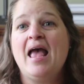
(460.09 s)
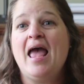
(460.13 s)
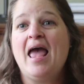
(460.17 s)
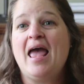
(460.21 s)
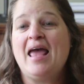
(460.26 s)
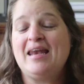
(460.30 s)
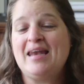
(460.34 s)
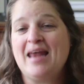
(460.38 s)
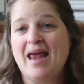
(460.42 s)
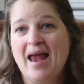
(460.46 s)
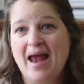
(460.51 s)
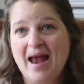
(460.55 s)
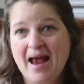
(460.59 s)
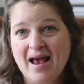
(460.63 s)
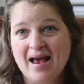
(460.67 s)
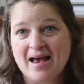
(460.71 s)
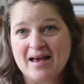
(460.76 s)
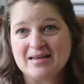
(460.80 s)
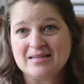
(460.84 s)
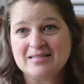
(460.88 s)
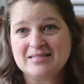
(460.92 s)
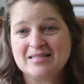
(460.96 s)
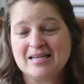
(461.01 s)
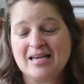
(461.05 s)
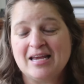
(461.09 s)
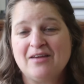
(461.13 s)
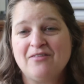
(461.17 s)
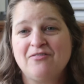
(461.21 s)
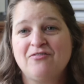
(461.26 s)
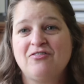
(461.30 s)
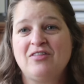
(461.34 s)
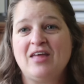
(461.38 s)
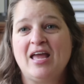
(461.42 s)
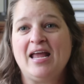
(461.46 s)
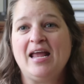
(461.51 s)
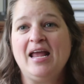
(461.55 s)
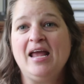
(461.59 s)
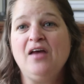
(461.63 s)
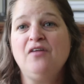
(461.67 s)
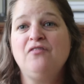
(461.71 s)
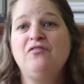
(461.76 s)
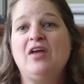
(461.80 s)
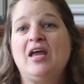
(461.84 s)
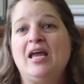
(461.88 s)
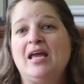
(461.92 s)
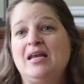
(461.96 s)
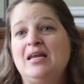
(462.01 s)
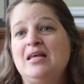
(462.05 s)
and ask if they
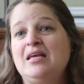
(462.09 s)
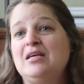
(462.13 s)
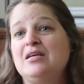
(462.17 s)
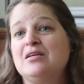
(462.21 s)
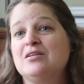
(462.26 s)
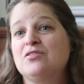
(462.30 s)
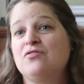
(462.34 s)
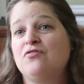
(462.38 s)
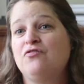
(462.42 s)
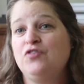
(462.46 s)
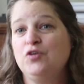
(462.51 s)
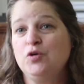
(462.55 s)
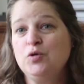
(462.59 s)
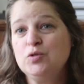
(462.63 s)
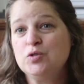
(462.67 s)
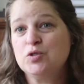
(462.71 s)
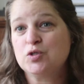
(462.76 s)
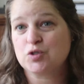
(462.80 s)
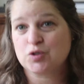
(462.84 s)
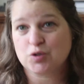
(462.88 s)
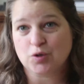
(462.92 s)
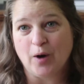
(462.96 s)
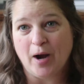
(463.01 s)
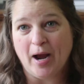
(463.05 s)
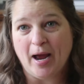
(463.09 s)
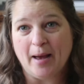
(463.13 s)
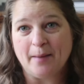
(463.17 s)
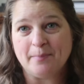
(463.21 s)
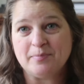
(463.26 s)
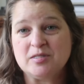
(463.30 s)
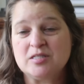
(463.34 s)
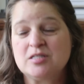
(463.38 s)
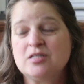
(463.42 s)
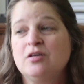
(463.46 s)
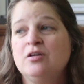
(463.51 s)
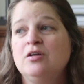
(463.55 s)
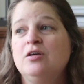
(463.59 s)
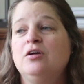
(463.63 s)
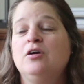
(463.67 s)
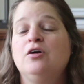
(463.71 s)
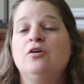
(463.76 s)
have any food scraps